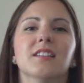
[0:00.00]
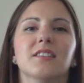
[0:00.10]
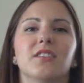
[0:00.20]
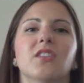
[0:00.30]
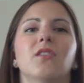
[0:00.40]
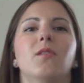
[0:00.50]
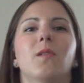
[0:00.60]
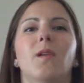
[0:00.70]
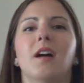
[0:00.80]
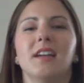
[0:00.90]

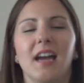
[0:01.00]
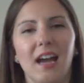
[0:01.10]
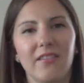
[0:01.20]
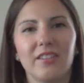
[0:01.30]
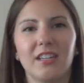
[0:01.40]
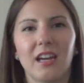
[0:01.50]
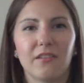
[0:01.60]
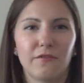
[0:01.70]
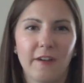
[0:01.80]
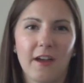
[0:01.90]
So I haven't
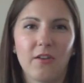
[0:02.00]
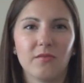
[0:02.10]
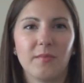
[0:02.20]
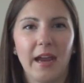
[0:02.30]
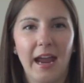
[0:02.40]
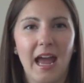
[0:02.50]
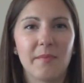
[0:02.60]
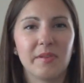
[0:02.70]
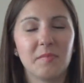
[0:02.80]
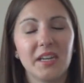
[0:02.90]
yet found my
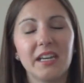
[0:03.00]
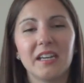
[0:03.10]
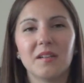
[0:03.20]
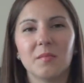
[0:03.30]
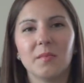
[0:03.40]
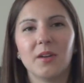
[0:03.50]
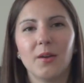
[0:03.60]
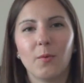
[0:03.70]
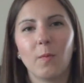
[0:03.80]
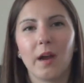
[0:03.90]
happy medium
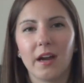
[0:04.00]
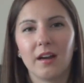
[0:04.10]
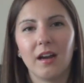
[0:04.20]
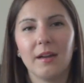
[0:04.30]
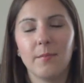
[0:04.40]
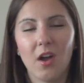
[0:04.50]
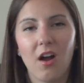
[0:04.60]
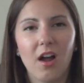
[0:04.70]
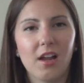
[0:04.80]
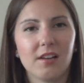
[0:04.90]
where I'm
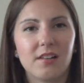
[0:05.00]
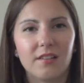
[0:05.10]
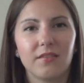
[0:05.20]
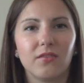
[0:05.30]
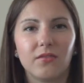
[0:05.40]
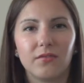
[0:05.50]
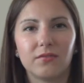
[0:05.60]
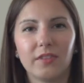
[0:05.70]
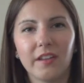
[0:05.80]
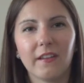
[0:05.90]
not
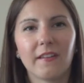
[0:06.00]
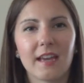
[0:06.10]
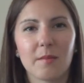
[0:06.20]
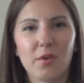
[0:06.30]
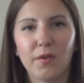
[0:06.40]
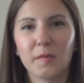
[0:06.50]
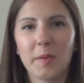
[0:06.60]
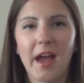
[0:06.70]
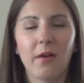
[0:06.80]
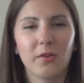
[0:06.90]
feeling like I'm
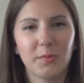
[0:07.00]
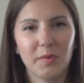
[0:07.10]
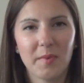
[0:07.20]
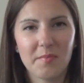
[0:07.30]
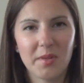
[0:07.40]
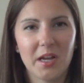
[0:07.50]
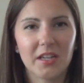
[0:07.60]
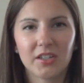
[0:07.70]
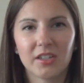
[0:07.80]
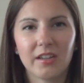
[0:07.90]
overpowered with my
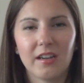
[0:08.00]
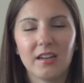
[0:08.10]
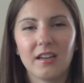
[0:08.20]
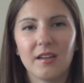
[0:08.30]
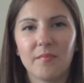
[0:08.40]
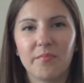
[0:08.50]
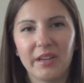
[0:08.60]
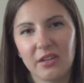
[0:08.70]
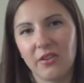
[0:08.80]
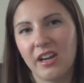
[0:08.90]
blush,
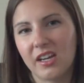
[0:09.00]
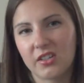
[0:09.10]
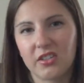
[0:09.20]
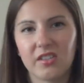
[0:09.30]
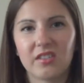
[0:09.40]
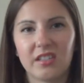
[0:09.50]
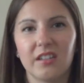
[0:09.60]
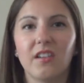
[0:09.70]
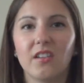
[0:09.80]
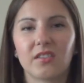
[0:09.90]
but you can actually
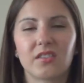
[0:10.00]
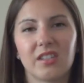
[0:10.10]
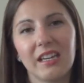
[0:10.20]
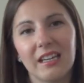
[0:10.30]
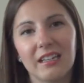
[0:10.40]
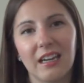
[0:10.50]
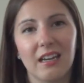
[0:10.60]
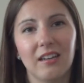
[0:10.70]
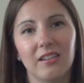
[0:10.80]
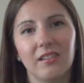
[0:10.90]
still see it
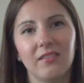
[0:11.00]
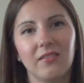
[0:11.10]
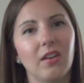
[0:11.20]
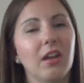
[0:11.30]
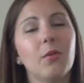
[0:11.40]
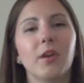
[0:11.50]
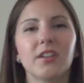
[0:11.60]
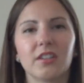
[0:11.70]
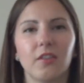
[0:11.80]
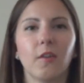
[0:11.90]
and I don't want
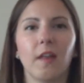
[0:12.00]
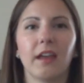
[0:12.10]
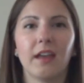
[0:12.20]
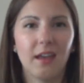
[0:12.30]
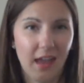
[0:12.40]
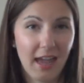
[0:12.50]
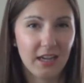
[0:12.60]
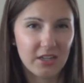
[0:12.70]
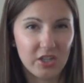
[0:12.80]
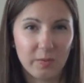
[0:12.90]
it to look like,
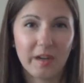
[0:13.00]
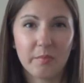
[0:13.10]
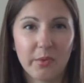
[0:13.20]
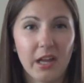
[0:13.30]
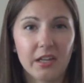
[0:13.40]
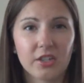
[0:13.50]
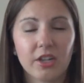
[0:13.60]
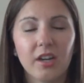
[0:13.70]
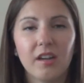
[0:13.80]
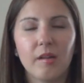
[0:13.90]
hey, she's wearing blush,
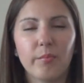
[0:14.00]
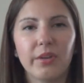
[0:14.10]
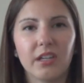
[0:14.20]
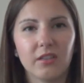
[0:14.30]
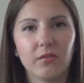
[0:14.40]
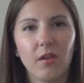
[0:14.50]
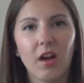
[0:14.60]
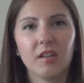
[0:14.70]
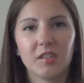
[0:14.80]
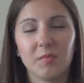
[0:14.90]
but you know,
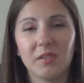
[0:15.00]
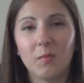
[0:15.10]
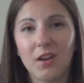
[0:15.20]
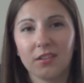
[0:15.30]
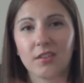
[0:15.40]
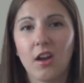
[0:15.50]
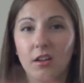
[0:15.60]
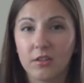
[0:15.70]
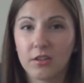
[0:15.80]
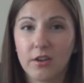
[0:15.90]
not to be one
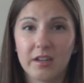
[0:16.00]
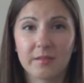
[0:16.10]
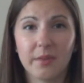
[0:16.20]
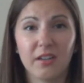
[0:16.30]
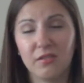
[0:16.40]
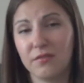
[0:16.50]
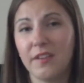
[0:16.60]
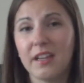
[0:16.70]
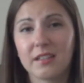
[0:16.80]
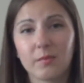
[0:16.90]
color across my whole
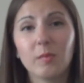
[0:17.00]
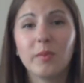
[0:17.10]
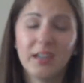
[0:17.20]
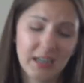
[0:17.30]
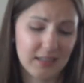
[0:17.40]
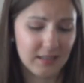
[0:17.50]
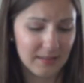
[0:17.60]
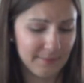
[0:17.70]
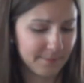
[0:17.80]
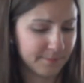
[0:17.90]
face would be nice.